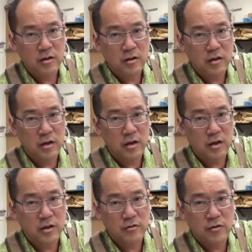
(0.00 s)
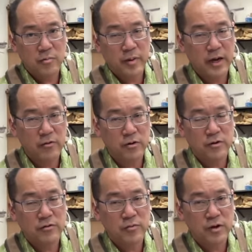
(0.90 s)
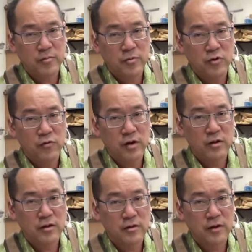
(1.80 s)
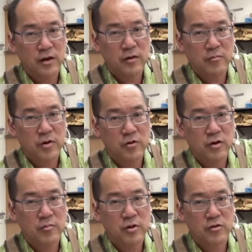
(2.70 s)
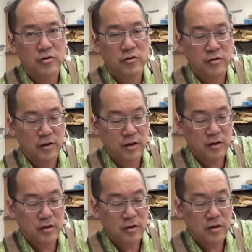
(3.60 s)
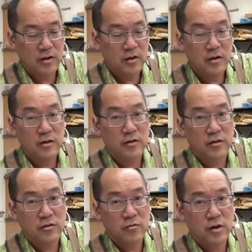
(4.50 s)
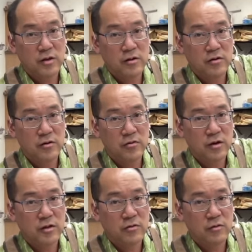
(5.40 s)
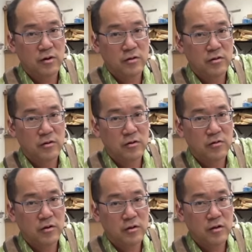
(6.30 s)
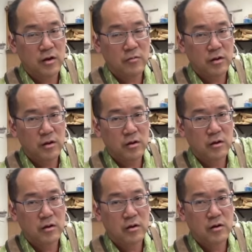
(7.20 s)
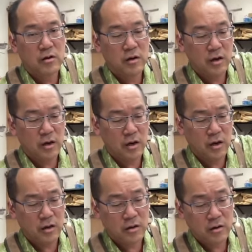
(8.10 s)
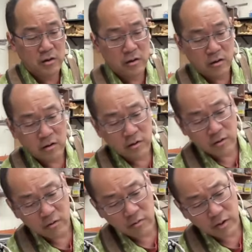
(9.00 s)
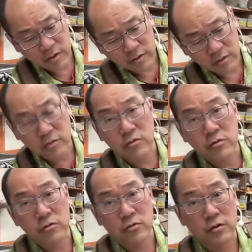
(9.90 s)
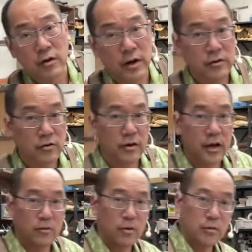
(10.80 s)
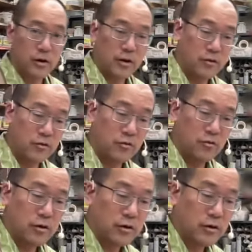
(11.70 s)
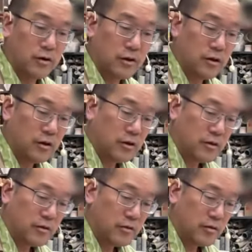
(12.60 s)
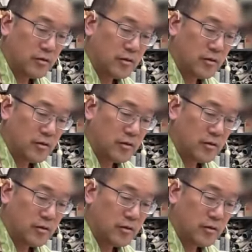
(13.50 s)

ah, it's all backwards. When I move it, it's like mirror image. So it's like this the way it needs to go. That's the way it needs to go. That way. Ah, why is it so loose? All right, so now what we're going to do here is